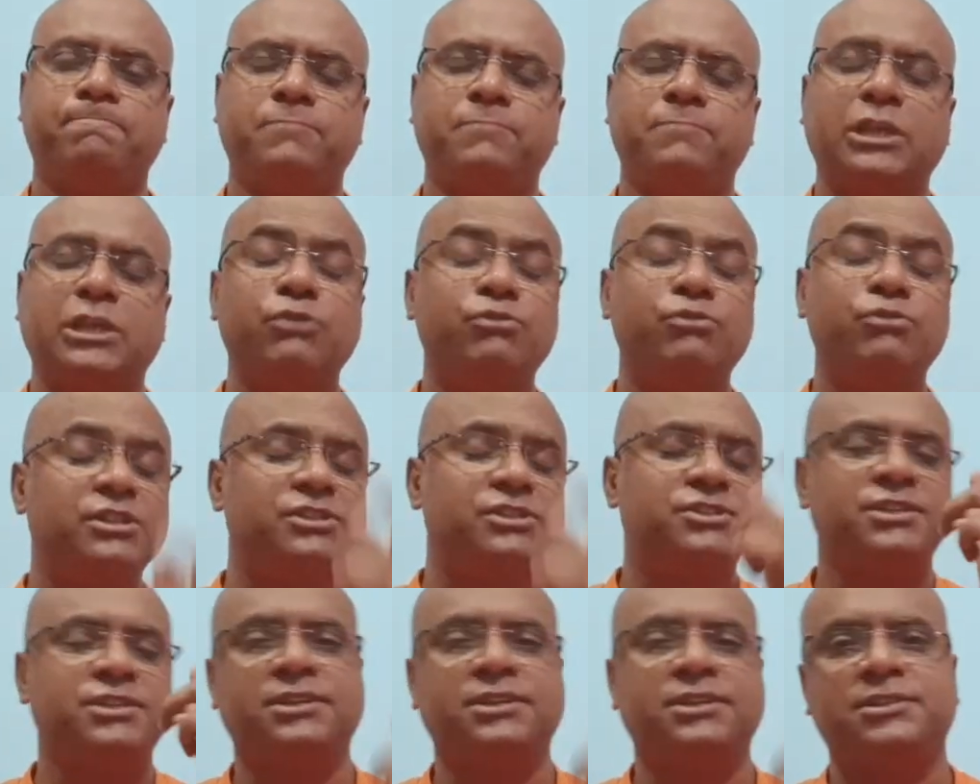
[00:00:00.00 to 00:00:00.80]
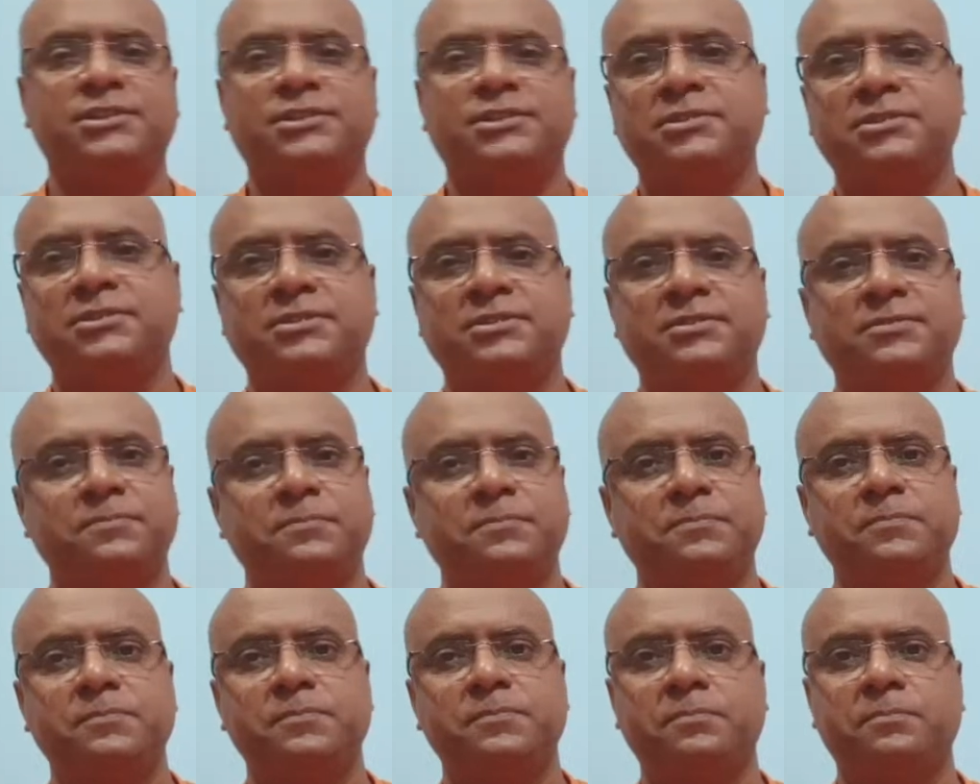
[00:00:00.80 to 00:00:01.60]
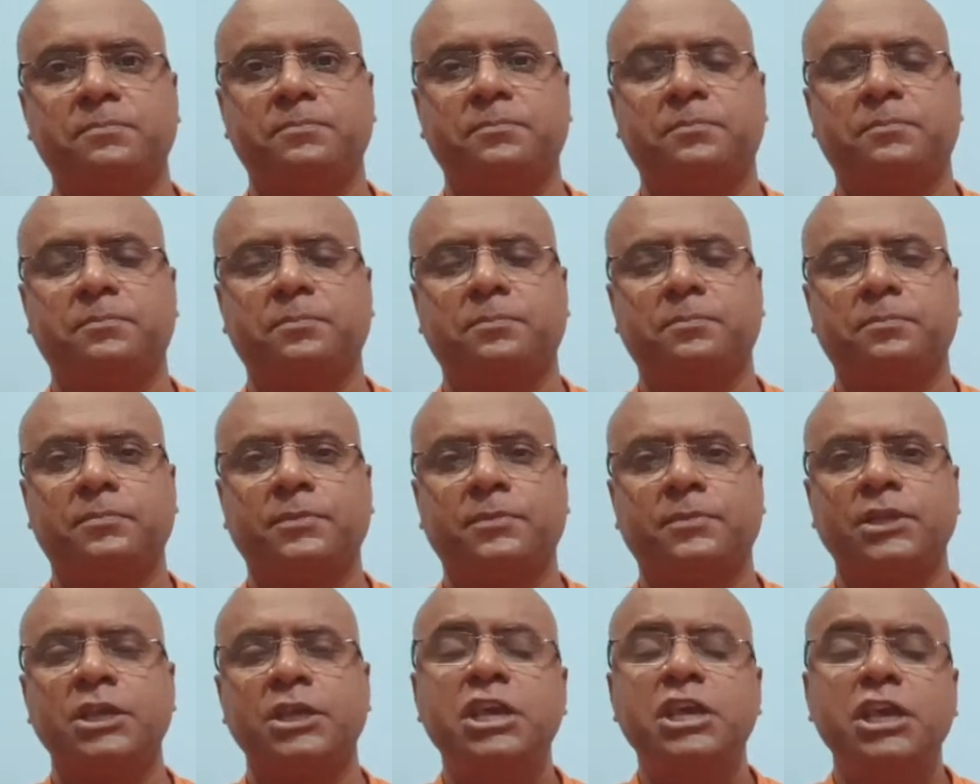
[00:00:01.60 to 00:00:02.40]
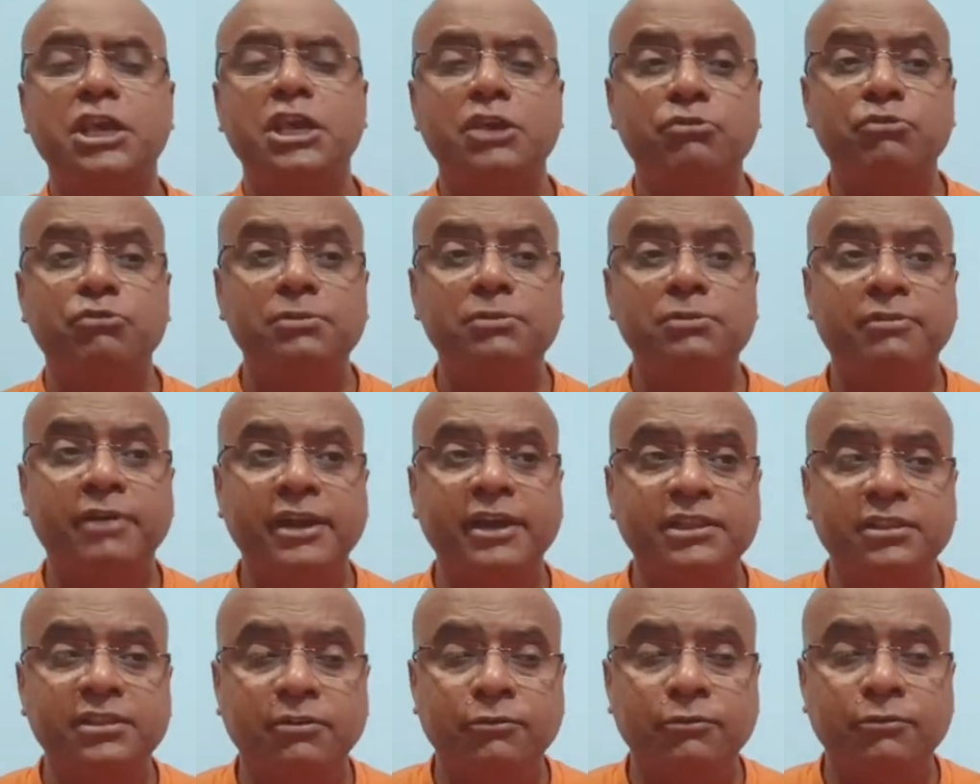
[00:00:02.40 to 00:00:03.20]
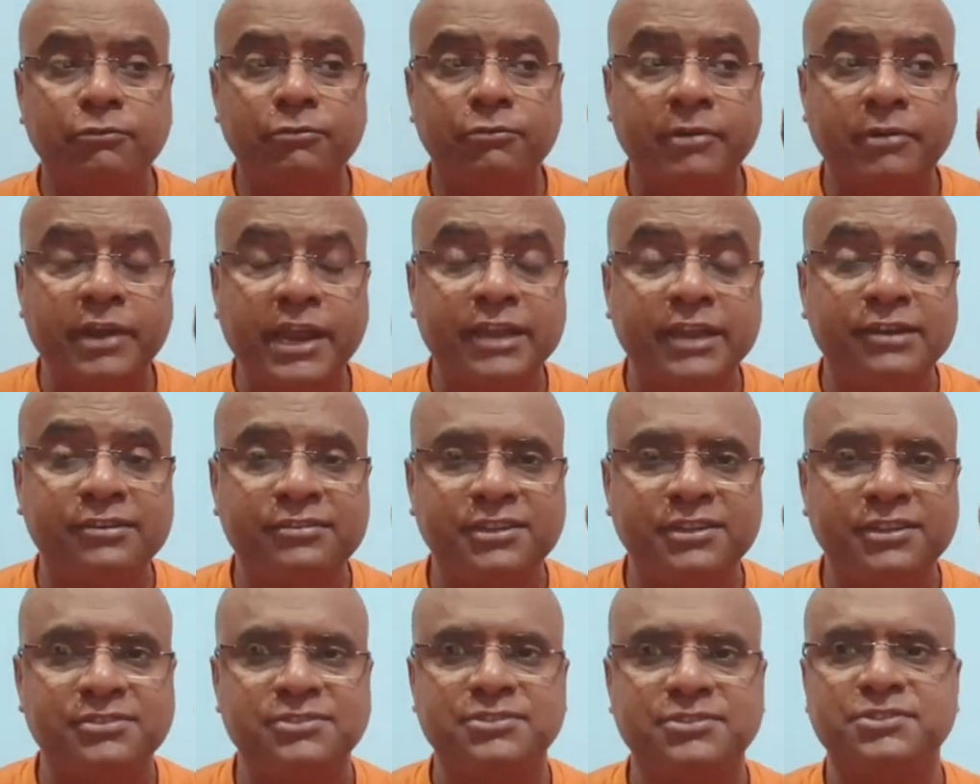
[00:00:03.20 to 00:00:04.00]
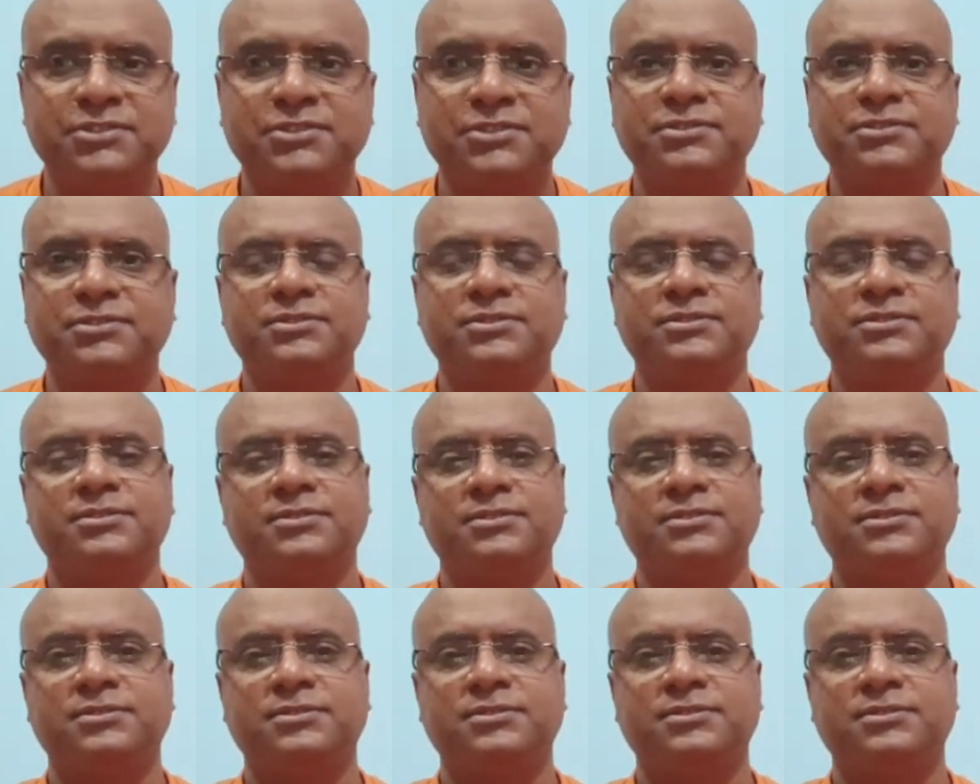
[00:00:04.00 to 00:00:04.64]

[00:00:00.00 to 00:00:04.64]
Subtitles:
You will see it. You will find the fragrance.